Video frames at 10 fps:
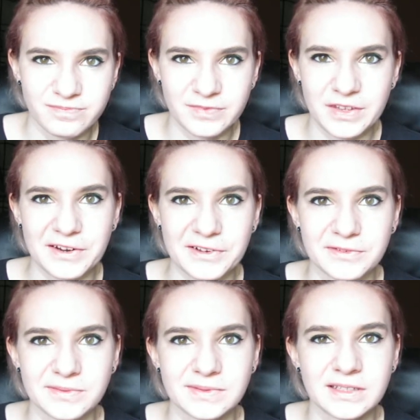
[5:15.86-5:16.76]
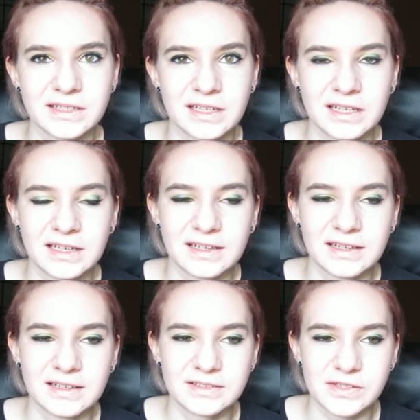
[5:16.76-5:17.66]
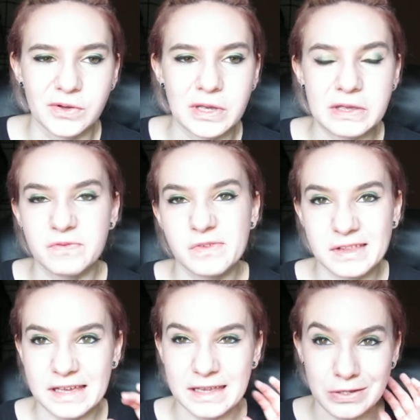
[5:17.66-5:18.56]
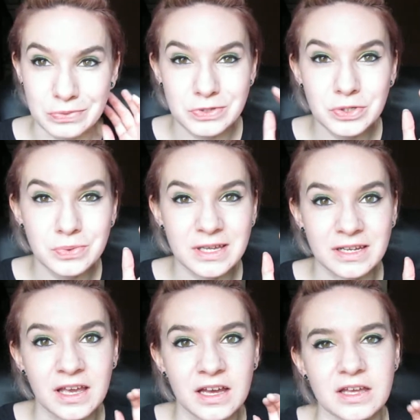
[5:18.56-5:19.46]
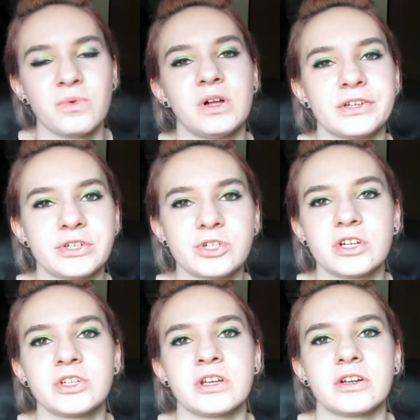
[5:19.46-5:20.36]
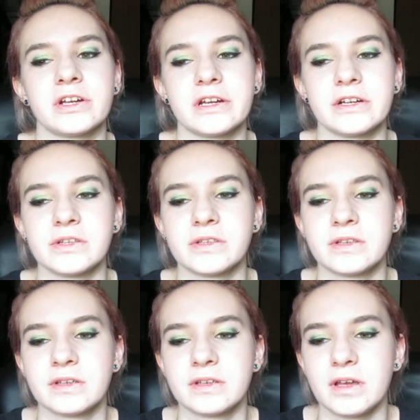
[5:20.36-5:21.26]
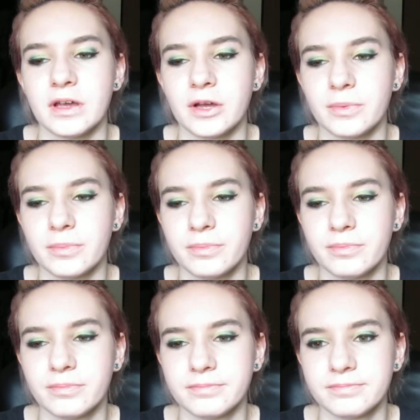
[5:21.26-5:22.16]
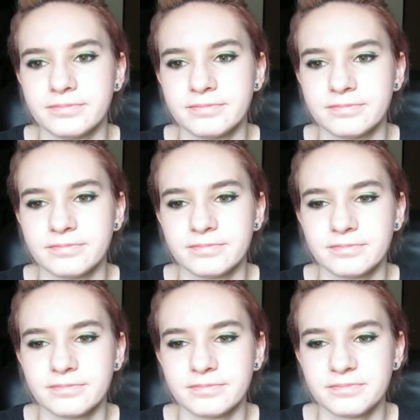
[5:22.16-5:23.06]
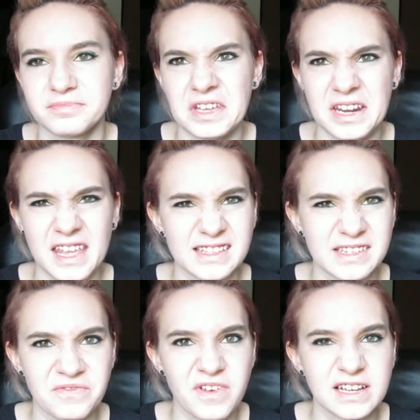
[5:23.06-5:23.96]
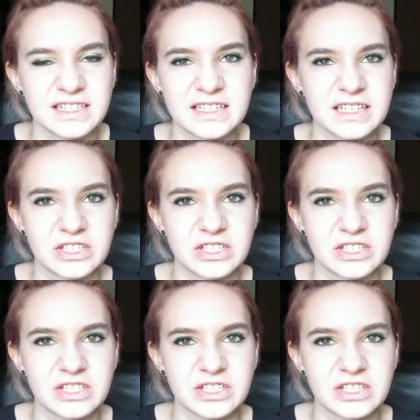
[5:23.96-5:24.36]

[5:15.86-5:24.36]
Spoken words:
you know. So if like you do get a cut while you're stretching your ears, and it gets infected,